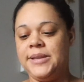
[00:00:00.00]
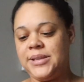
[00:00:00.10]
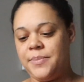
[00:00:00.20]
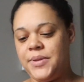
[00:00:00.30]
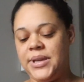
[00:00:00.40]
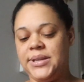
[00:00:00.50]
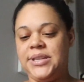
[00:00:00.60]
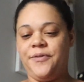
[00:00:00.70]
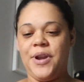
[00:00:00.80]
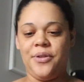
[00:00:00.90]
something
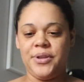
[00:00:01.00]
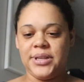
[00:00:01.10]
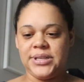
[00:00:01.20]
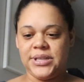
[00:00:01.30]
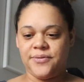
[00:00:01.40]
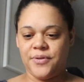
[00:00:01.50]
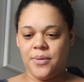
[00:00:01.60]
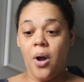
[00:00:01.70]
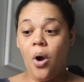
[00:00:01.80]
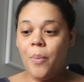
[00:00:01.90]
different. I don't think this is
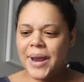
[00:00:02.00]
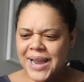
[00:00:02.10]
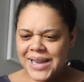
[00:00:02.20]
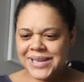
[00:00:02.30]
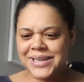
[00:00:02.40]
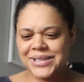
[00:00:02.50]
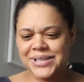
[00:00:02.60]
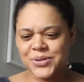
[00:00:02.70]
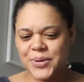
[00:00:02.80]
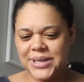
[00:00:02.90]
from, oh my
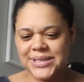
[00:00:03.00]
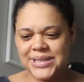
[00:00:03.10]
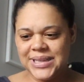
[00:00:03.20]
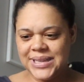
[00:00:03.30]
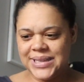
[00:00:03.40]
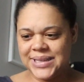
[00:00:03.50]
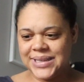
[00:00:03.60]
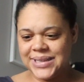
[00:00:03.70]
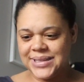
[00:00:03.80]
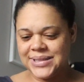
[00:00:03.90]
gosh, what is
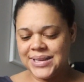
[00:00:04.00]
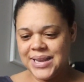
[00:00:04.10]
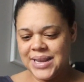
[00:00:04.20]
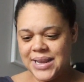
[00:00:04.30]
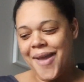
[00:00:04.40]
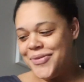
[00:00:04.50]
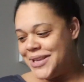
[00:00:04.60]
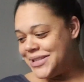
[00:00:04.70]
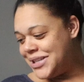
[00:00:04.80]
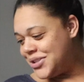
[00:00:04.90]
this?
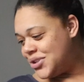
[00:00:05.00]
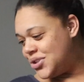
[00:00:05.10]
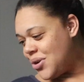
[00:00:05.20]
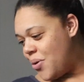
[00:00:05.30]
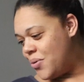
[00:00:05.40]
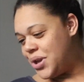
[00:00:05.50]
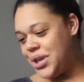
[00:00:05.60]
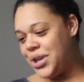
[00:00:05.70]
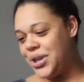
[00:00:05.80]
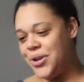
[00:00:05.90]
This is so
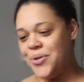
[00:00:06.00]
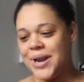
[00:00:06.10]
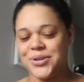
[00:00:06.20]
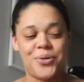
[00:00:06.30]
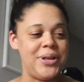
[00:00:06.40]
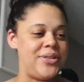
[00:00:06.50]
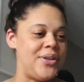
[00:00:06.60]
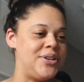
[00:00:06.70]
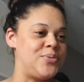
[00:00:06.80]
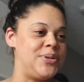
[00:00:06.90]
cute. I totally
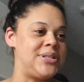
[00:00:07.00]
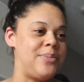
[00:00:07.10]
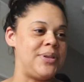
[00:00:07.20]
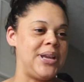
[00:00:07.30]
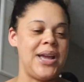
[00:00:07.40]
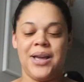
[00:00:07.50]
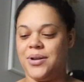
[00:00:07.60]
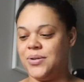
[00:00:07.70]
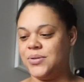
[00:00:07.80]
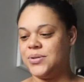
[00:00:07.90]
thought this was something
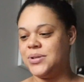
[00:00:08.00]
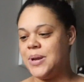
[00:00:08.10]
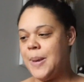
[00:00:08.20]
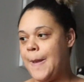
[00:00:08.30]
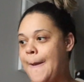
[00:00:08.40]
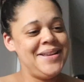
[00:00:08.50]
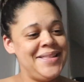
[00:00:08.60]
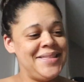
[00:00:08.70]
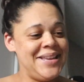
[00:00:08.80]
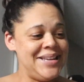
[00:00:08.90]
else.
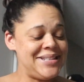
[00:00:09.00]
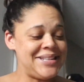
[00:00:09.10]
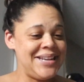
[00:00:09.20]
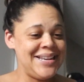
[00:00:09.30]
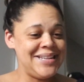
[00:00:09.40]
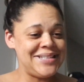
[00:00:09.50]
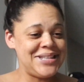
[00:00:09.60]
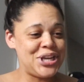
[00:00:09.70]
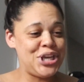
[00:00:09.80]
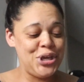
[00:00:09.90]
This is
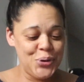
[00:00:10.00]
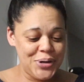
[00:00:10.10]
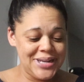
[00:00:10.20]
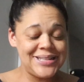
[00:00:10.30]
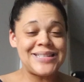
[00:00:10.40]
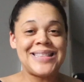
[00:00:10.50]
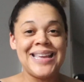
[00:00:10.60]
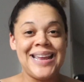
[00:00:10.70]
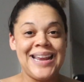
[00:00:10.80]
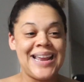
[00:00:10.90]
the cutest
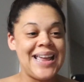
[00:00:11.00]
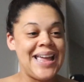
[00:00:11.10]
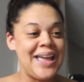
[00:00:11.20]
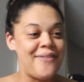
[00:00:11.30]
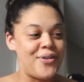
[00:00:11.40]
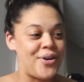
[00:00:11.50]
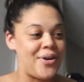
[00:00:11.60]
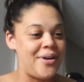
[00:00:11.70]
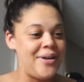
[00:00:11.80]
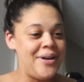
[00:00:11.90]
thing
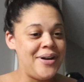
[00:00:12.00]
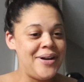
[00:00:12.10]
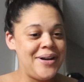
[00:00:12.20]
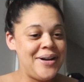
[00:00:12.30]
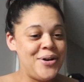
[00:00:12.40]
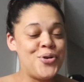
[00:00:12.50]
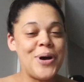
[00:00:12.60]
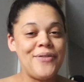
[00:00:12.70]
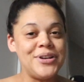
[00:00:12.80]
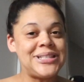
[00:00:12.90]
ever.
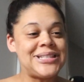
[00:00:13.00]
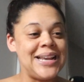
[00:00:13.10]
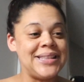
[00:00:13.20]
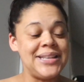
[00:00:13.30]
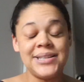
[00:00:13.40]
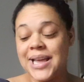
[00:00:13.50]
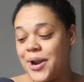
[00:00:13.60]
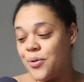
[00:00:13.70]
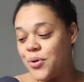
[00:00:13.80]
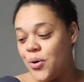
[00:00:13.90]
Whoever sent this, I
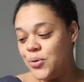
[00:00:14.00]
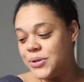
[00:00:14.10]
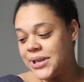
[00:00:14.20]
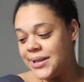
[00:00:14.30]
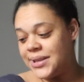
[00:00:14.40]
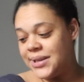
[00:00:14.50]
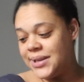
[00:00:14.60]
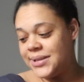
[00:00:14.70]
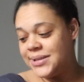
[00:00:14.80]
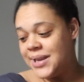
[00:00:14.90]
don't know who sent
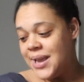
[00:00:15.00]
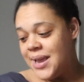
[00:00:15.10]
this